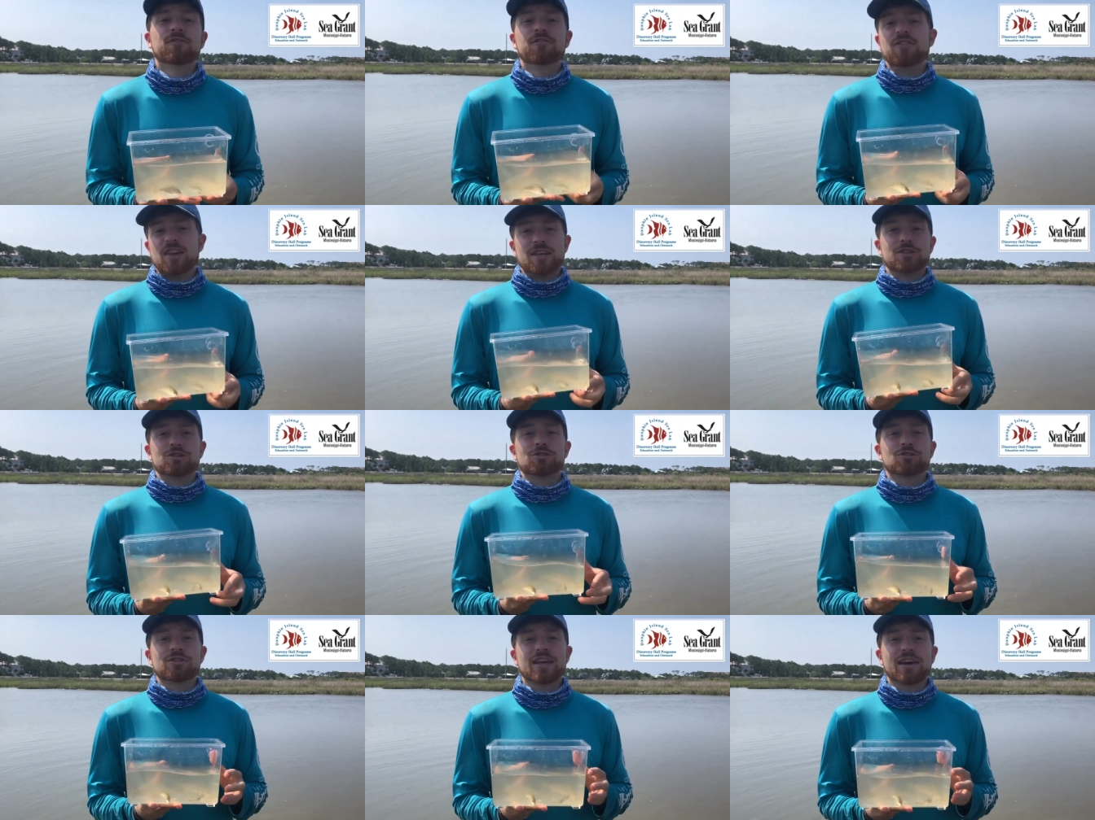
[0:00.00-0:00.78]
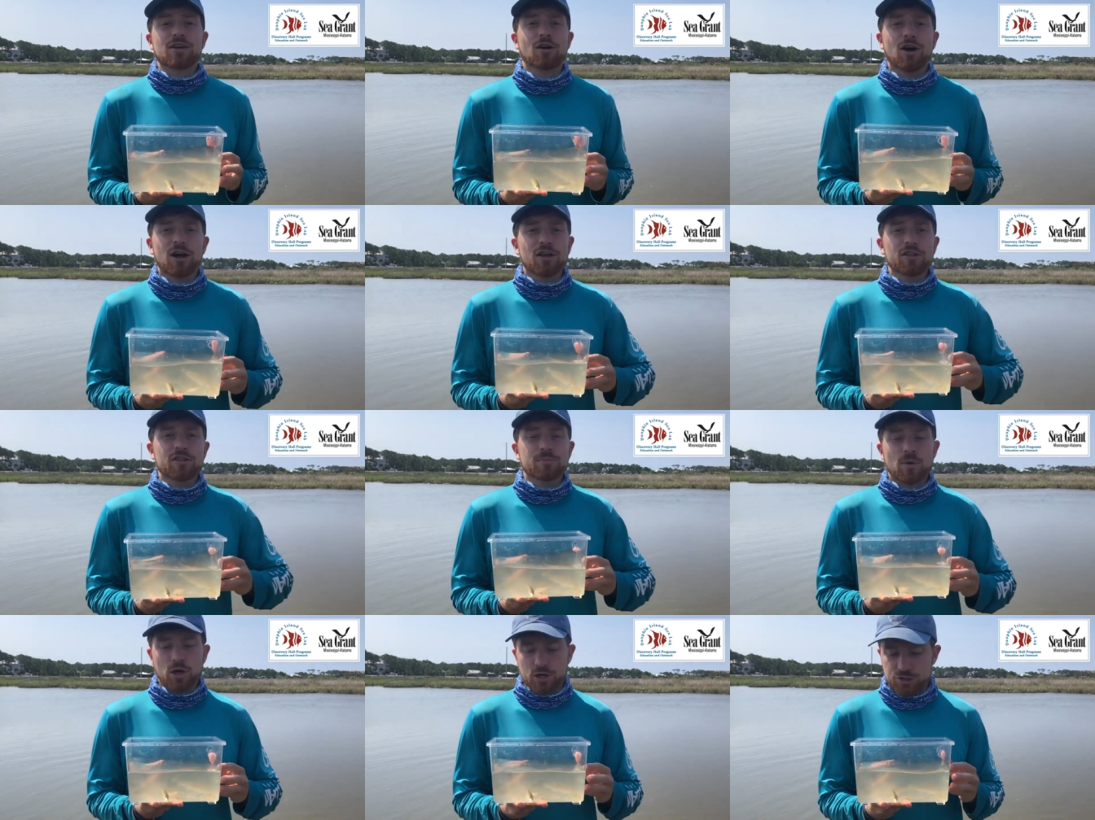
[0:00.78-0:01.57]
fish that call the
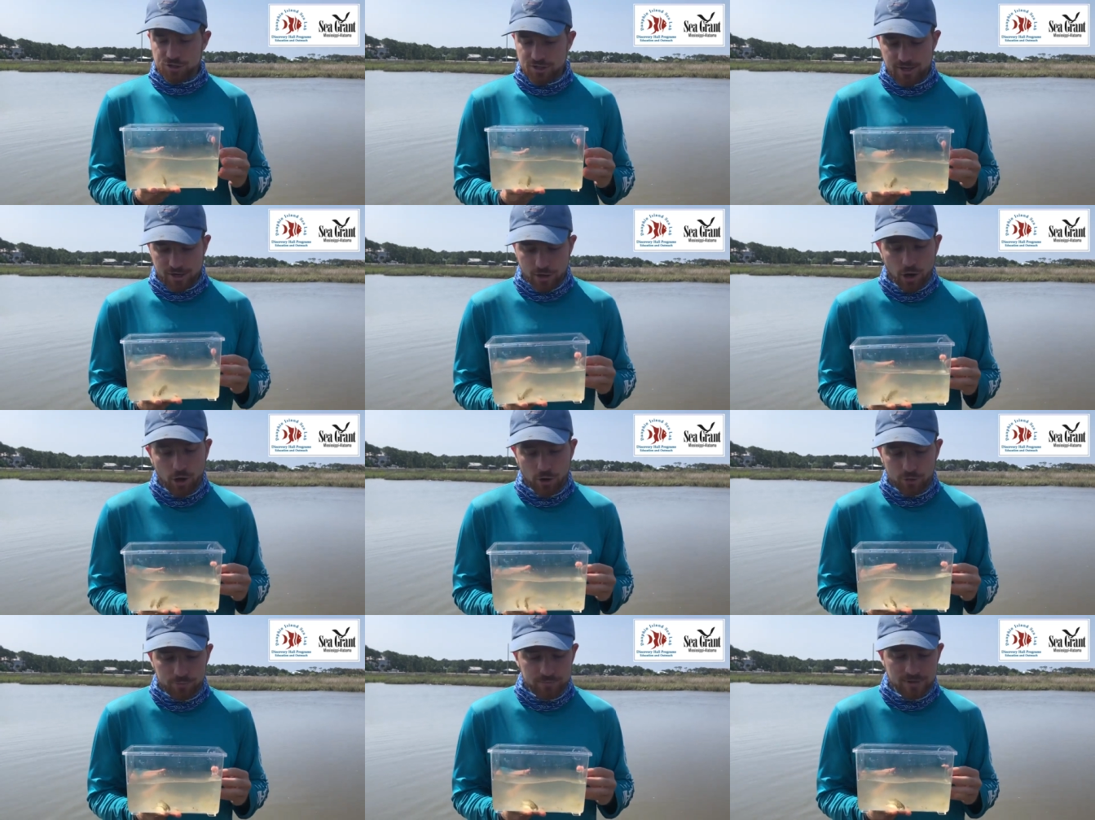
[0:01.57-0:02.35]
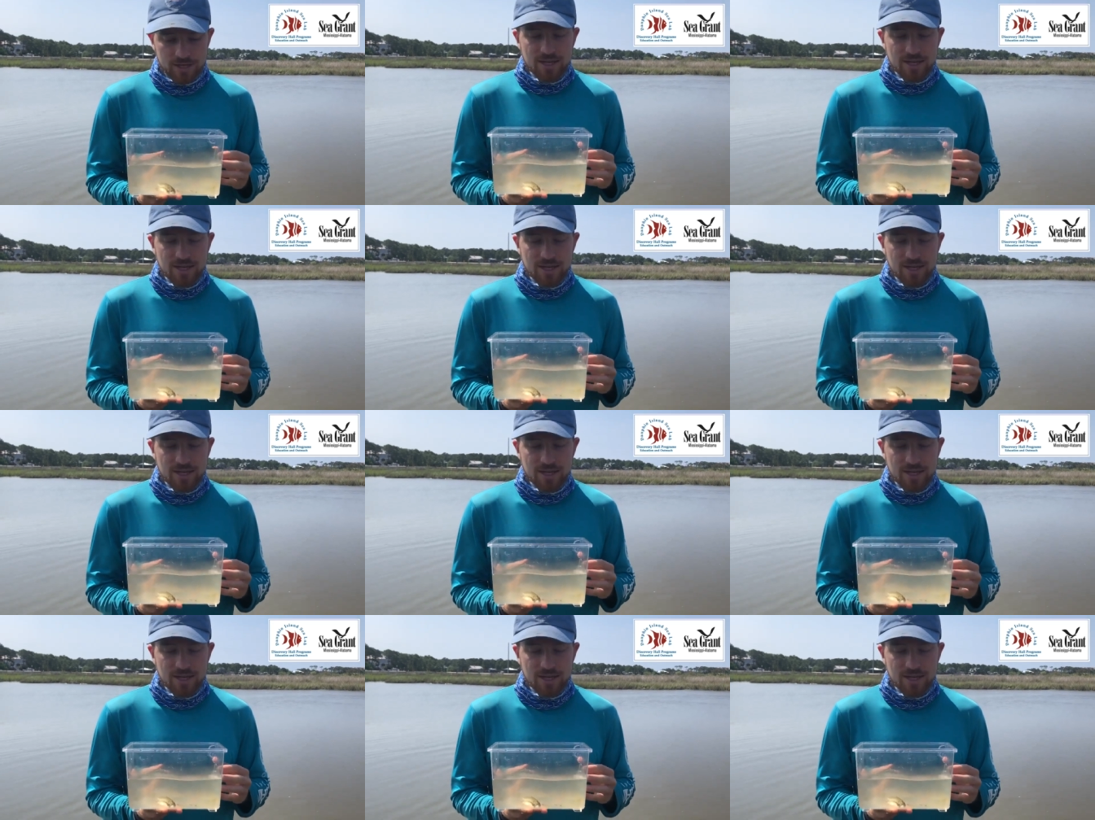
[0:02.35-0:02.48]
marsh their home.